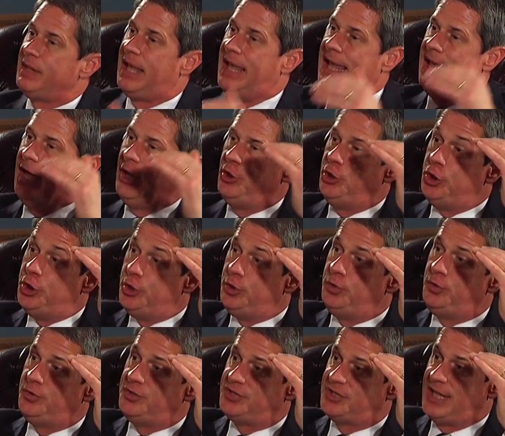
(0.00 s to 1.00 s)
and
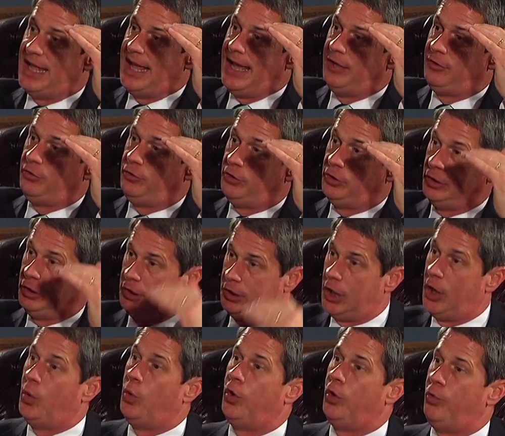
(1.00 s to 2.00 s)
use that to
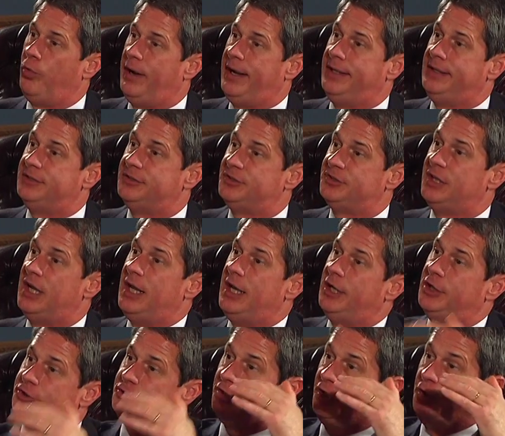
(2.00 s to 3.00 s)
lower rates.
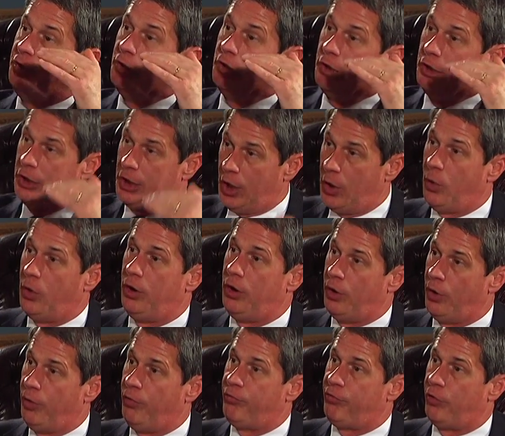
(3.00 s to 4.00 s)
So you lower
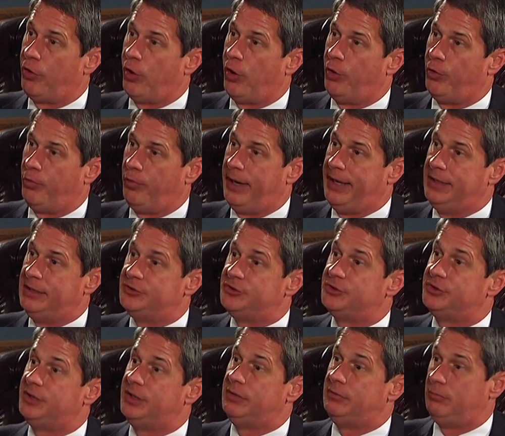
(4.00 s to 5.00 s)
overall
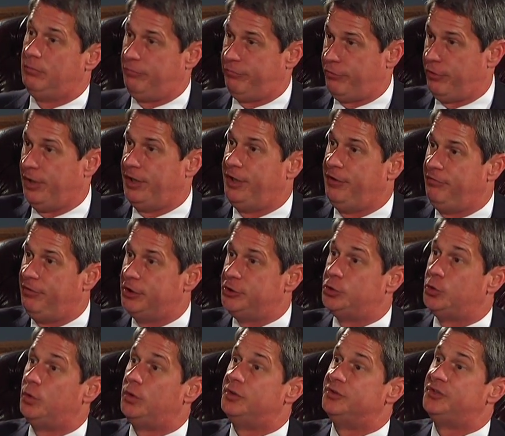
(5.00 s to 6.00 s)
rates for
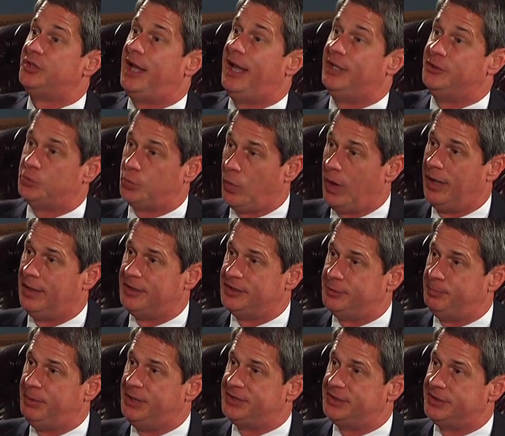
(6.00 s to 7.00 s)
individuals as well as
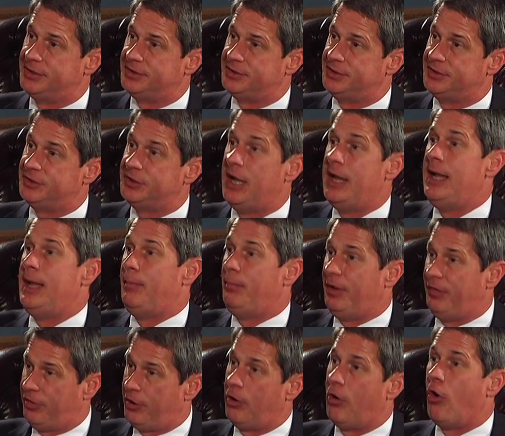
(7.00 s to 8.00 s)
businesses,
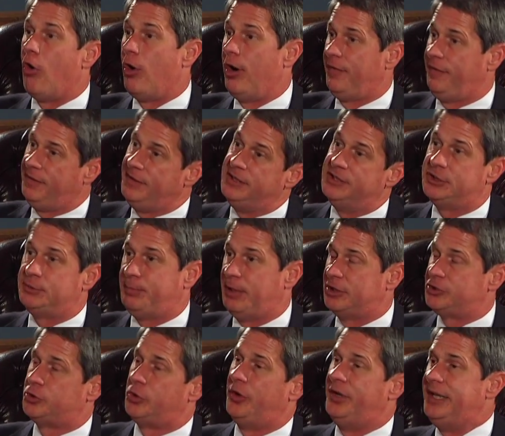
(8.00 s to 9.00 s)
but there aren't these
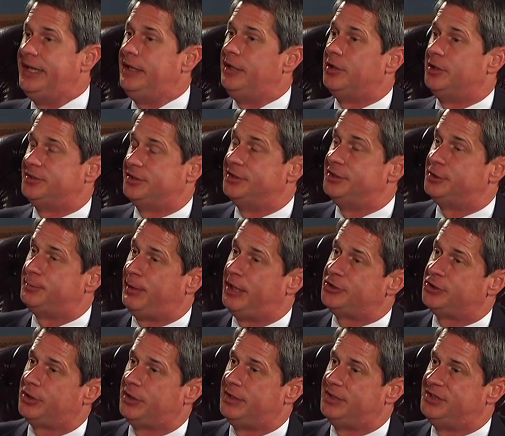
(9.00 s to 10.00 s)
special deals and
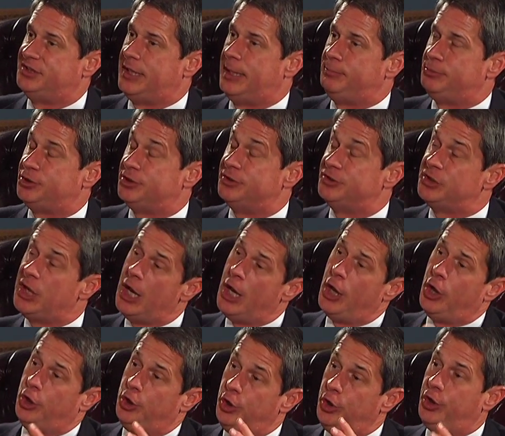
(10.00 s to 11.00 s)
special exemptions.
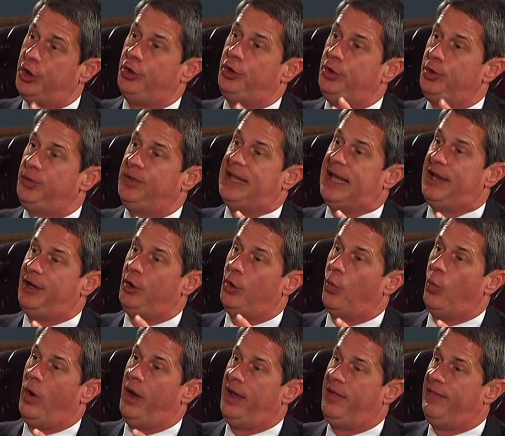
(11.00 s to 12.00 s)
You could do that in a
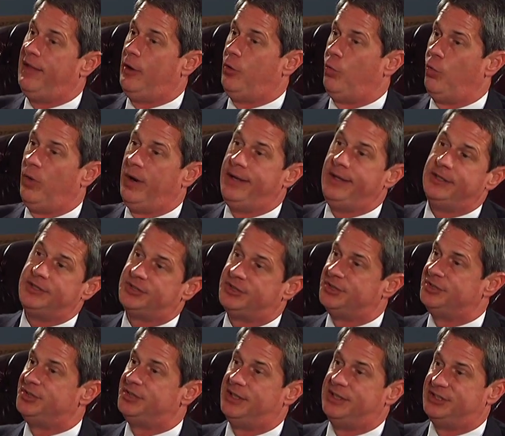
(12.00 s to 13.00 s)
way that
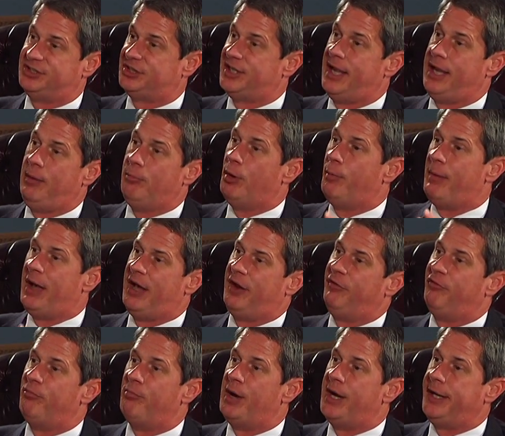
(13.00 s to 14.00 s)
raises the same amount
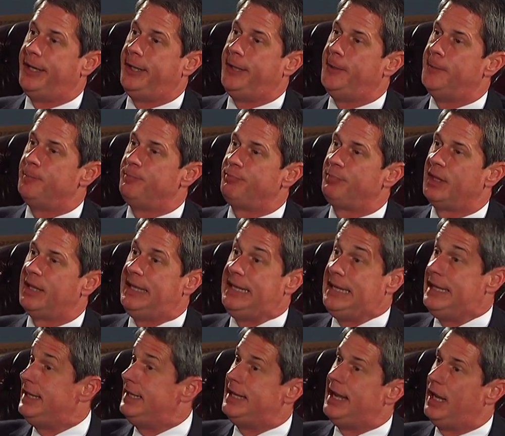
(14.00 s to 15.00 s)
of money
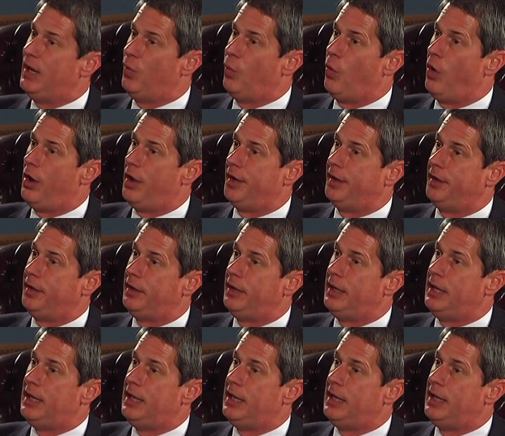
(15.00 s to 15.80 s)
in day one,